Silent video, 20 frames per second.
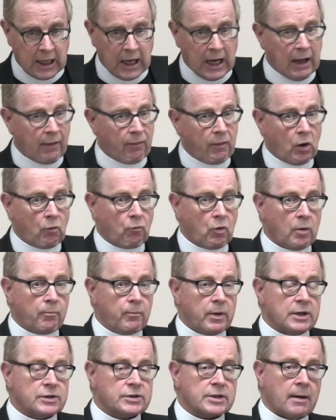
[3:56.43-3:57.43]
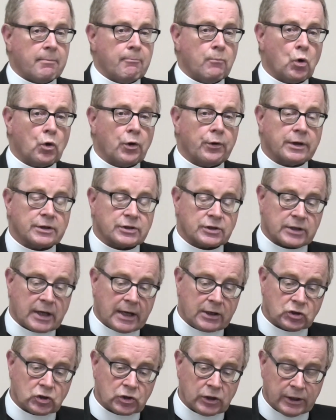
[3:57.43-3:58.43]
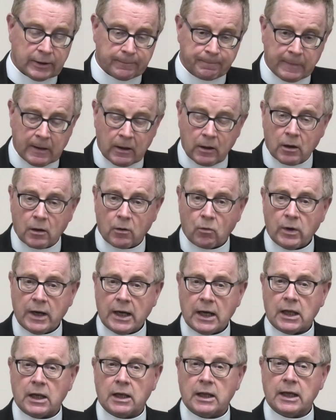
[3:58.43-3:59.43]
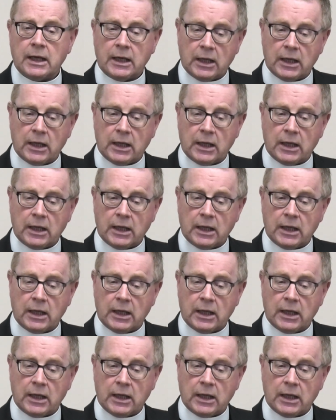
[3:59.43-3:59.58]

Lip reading: and there would be some more discussion. Well,